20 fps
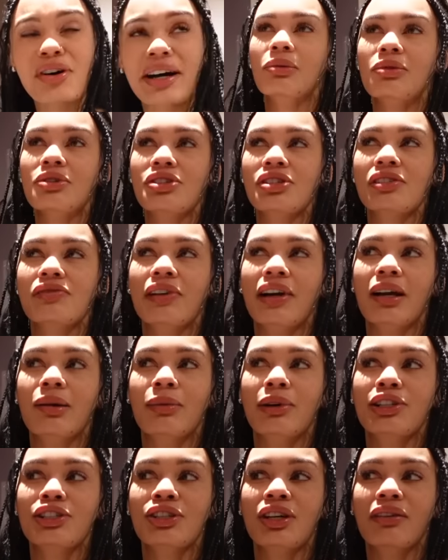It was just very
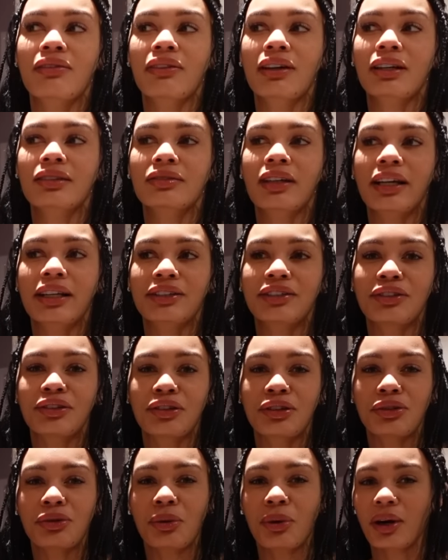much giving like
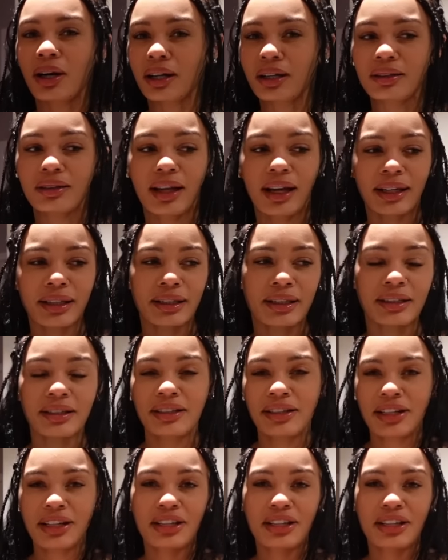New York, like